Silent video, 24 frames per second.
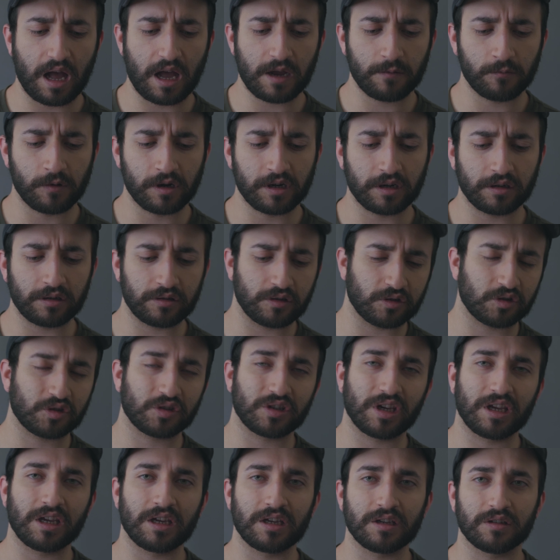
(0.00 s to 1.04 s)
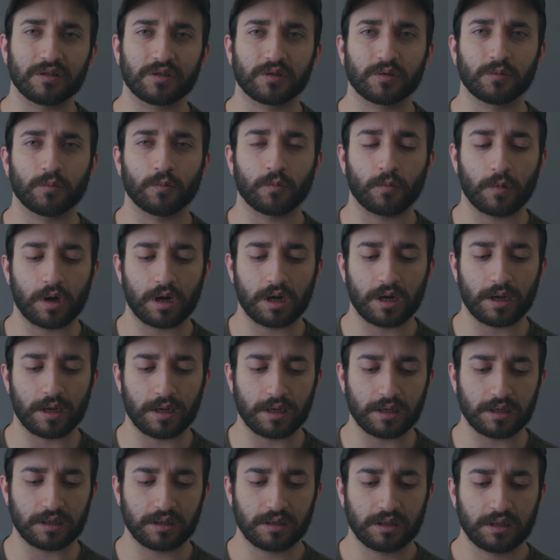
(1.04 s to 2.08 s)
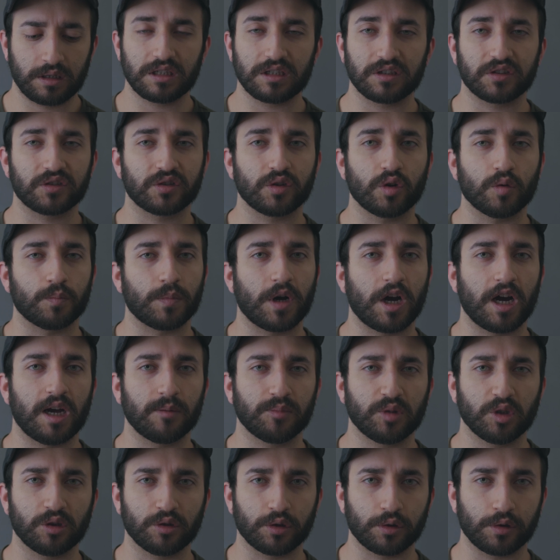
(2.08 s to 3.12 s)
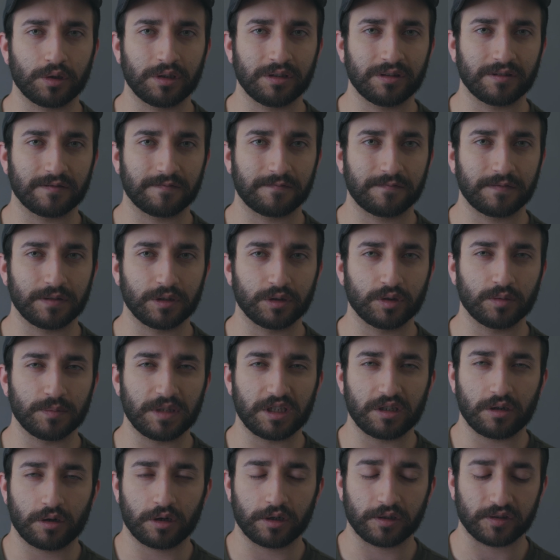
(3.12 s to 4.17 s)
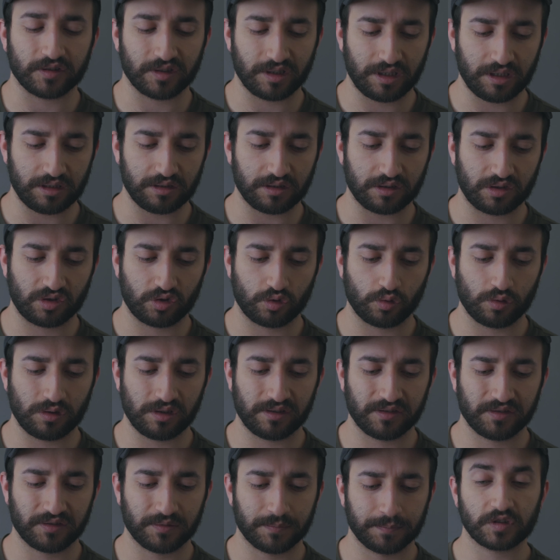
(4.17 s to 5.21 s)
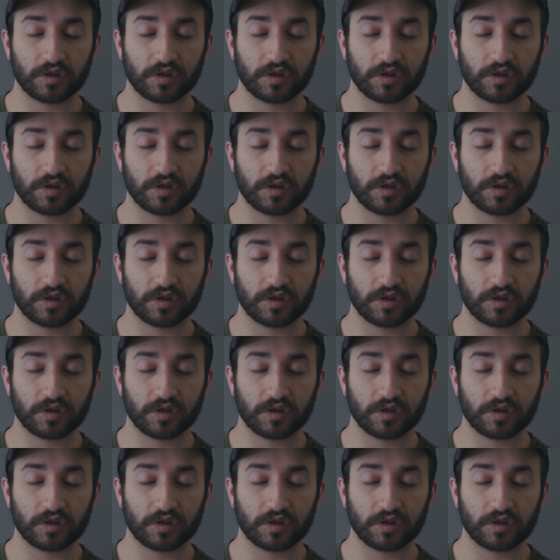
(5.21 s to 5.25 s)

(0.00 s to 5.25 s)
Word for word: I want to understand why he's so popular in the film and arts industries.